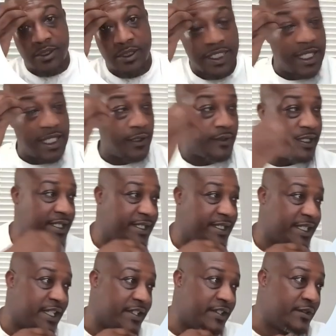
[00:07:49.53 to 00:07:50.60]
Now in this
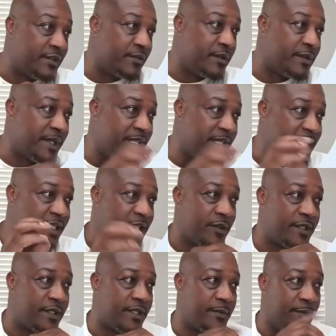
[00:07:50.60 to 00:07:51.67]
section, you want to be as
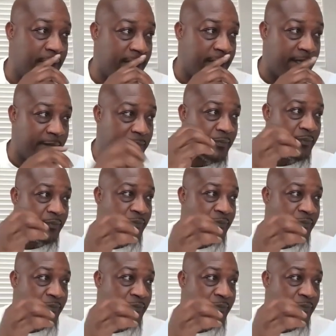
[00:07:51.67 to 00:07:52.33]
close to being